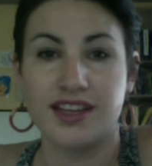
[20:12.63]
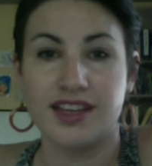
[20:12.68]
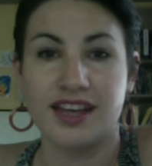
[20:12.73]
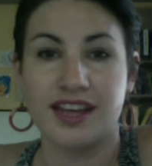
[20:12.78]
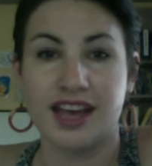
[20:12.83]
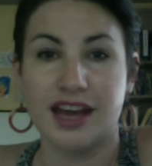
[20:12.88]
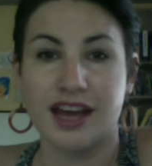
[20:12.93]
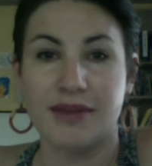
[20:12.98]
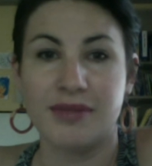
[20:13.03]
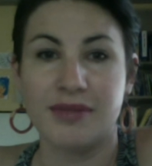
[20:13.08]

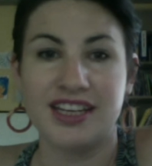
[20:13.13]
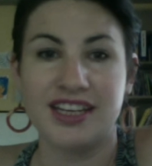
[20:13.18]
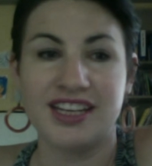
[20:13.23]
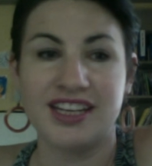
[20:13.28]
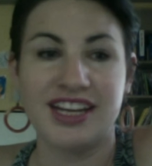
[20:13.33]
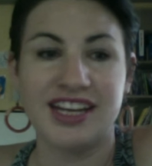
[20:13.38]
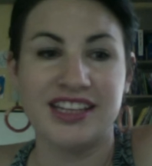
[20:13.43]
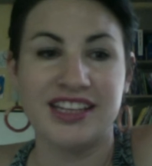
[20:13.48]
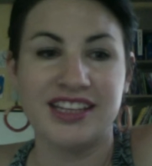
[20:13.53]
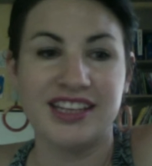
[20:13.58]
I mean,
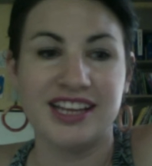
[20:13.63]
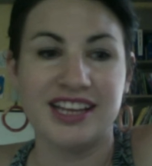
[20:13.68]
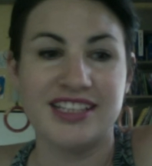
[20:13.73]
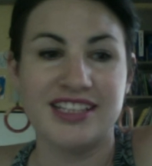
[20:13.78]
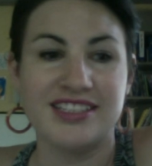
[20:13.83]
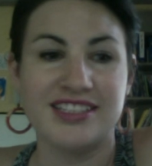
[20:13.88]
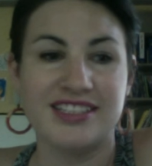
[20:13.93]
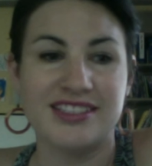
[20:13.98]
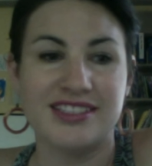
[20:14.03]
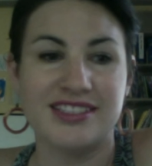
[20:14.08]

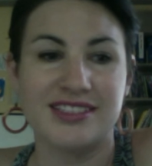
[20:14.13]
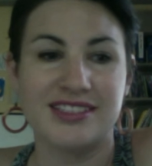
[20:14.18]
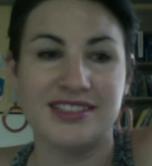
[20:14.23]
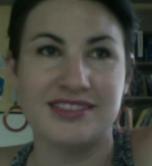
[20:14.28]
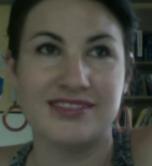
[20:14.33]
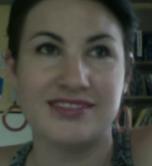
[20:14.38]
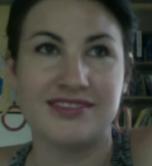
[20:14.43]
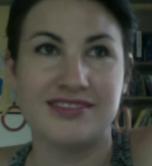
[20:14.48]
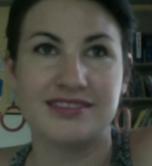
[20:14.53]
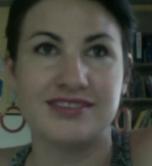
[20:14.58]
unless
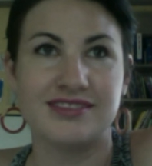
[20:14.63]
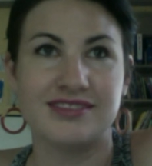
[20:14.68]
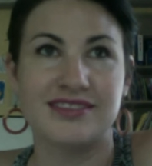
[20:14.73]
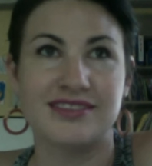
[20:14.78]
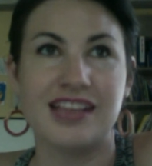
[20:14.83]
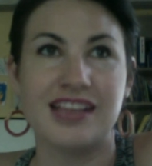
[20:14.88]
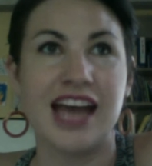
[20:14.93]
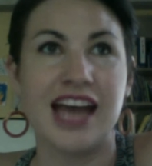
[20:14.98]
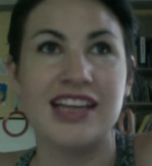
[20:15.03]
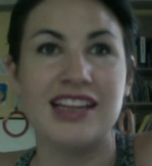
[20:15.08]

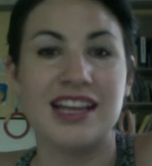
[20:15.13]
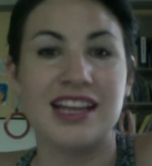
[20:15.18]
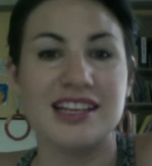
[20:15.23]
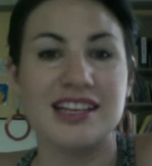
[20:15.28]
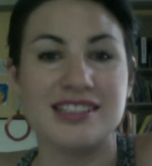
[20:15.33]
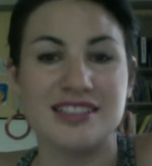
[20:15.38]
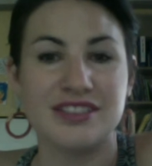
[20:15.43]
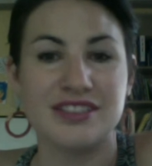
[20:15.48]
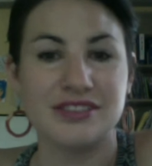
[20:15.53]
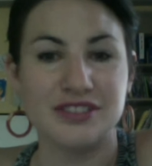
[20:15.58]

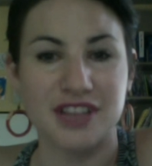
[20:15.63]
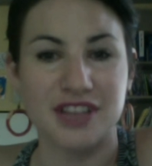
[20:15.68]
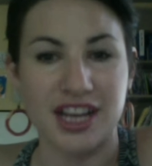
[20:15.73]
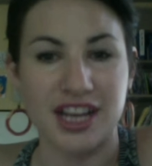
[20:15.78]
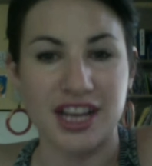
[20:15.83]
they're trying